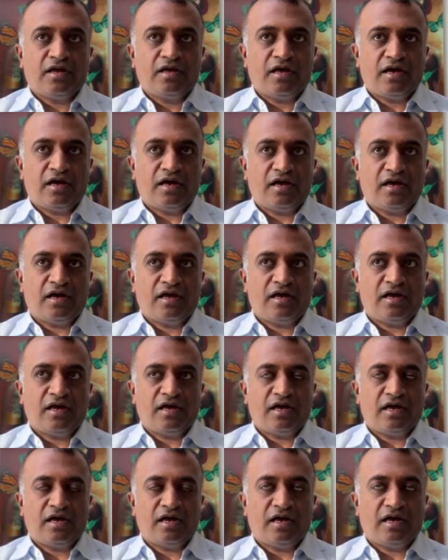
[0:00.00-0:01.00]
uh,
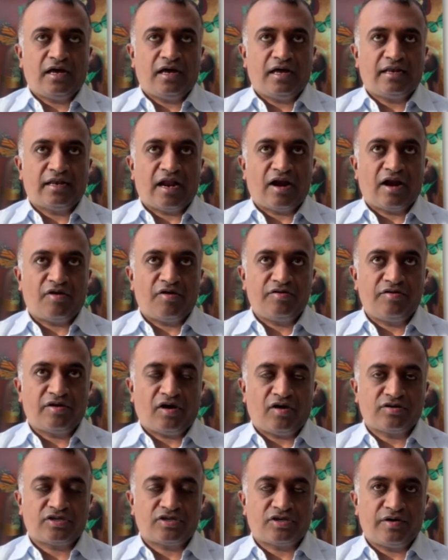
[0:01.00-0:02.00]
a narrowed
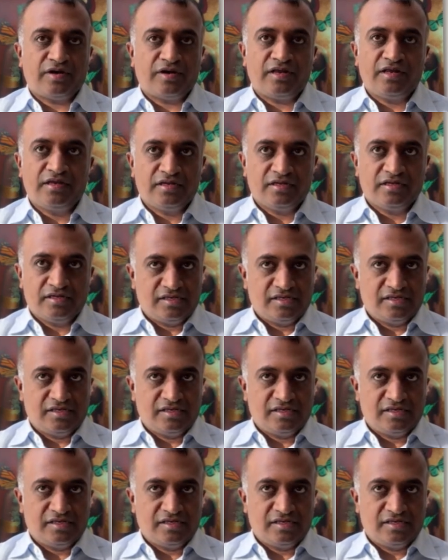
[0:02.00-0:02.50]
artery.